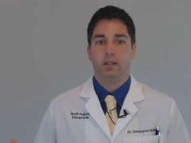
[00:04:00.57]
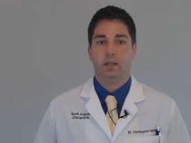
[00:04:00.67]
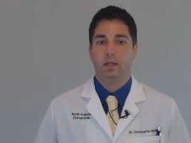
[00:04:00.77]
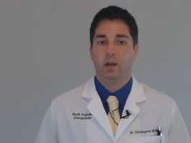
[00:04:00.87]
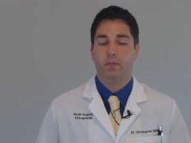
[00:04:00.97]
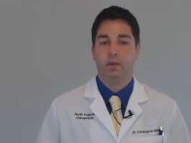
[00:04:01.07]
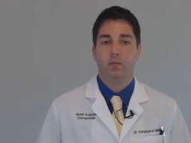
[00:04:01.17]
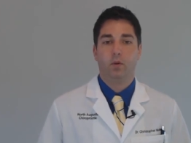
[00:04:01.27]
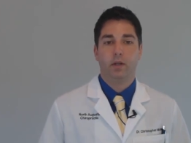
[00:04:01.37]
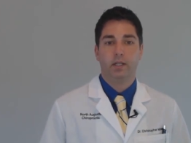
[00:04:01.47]
getting up in the
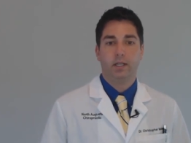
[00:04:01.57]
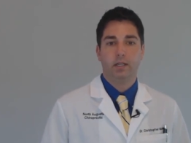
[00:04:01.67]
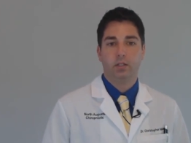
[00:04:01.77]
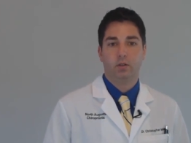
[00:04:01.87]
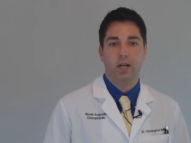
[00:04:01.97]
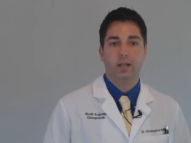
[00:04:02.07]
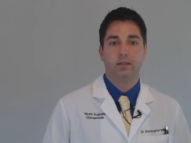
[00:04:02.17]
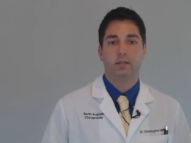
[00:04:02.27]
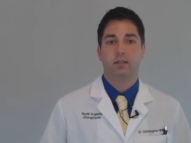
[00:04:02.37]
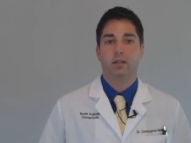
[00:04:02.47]
morning, getting
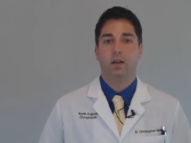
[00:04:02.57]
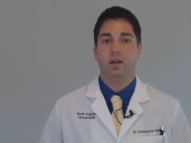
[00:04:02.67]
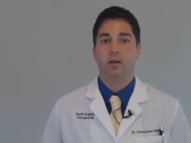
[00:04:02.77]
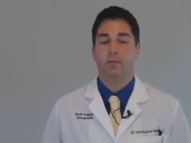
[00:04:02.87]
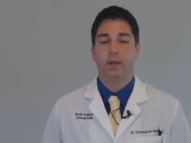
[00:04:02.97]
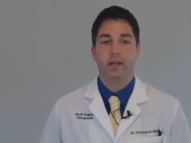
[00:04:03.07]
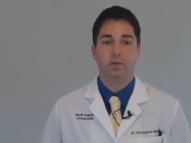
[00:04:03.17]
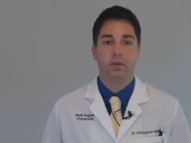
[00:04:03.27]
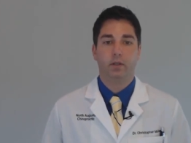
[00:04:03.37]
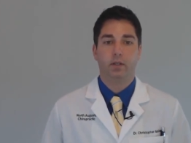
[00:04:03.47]
dressed,
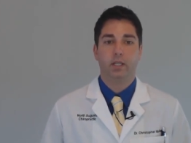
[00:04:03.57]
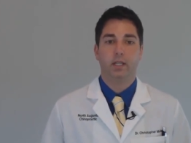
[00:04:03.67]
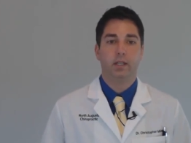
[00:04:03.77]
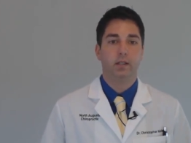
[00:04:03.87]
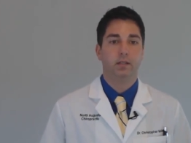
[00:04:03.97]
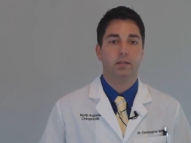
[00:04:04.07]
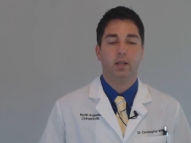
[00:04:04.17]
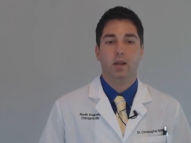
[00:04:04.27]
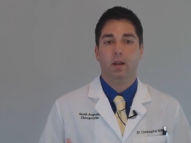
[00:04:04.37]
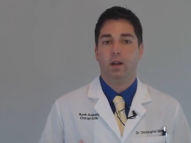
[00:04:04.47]
playing with your
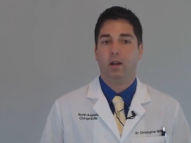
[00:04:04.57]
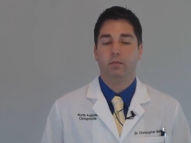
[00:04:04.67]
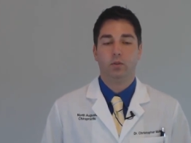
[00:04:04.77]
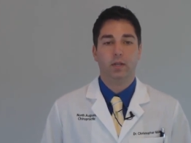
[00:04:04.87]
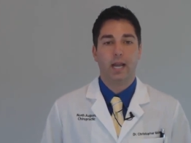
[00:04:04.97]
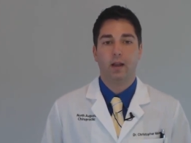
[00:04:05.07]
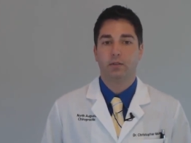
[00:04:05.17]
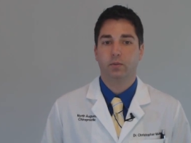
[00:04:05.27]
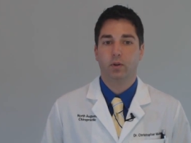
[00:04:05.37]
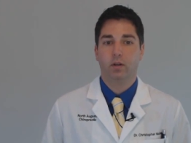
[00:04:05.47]
kids, doing
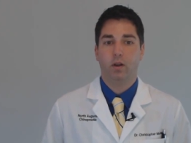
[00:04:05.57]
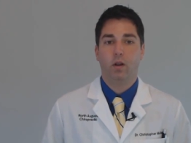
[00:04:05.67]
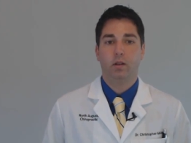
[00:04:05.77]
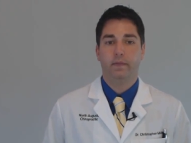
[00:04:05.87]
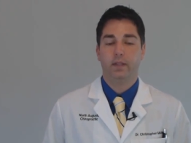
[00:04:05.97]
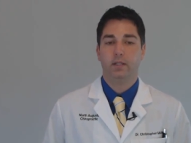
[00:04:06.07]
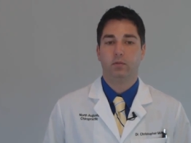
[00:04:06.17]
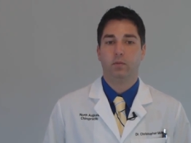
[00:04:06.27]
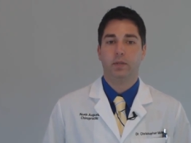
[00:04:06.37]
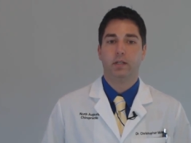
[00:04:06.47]
housework, all of
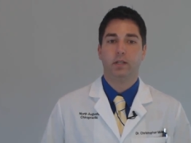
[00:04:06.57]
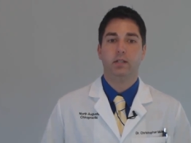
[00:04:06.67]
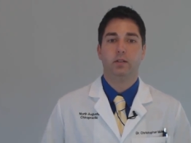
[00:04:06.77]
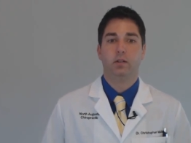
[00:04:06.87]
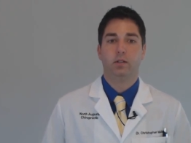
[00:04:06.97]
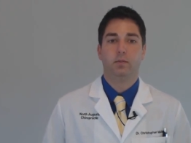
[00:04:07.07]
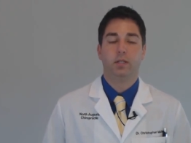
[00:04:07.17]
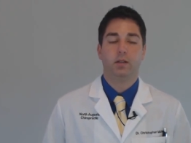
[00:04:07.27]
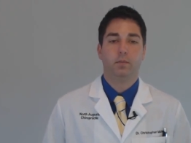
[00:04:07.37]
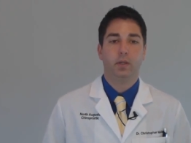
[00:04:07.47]
these will be easier to
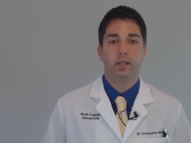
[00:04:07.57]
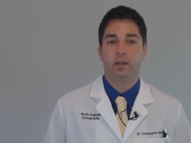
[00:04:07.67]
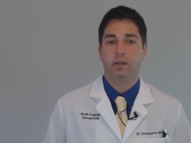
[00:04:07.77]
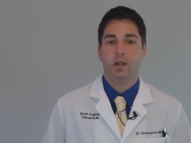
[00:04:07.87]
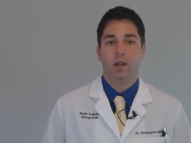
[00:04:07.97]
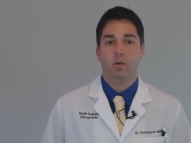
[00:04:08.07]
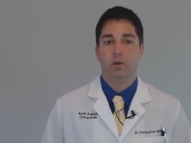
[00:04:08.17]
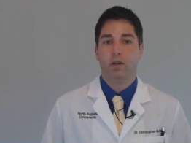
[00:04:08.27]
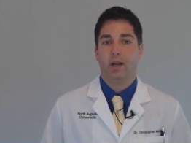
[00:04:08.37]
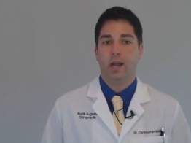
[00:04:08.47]
be completed
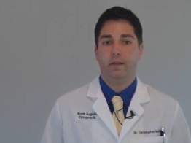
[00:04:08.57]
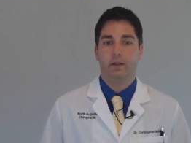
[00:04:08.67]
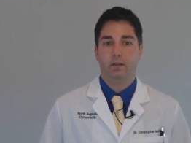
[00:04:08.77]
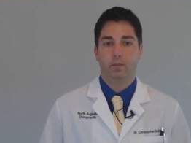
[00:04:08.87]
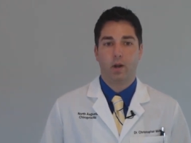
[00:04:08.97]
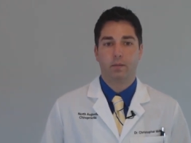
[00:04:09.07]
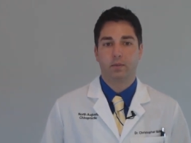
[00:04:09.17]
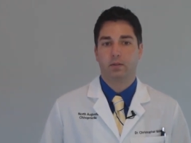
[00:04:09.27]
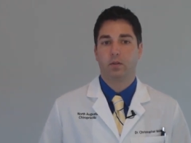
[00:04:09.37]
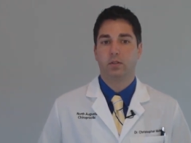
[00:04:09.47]
when you're not having the
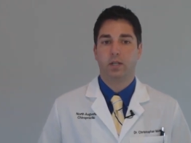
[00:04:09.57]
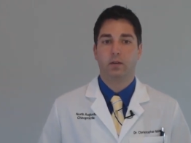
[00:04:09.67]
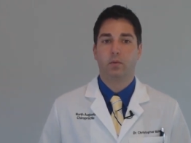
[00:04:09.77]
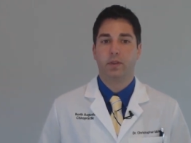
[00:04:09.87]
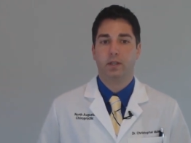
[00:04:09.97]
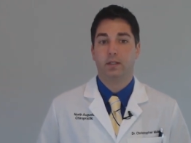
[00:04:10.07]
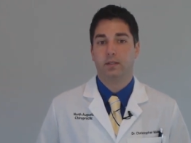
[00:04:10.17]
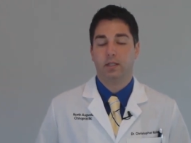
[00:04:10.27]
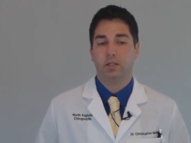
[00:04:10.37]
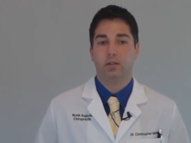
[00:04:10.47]
problems associated with the
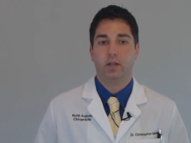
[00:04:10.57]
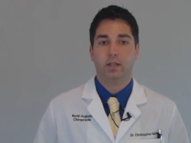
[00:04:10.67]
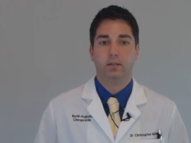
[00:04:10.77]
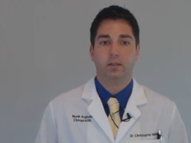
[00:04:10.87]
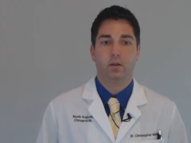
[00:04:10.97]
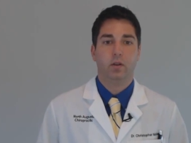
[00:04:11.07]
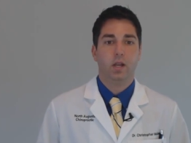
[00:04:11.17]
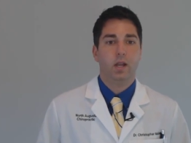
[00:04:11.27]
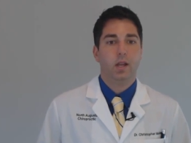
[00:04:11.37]
disc injuries. So